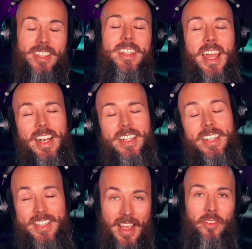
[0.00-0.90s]
Then
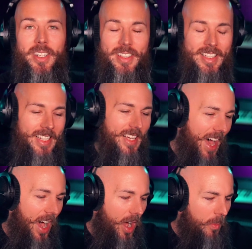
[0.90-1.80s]
definitely.
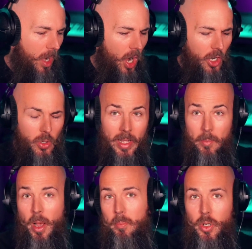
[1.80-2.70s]
Are you a
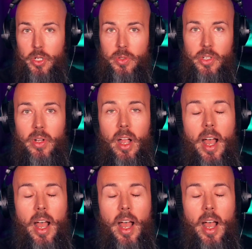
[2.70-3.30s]
hip-hop producer?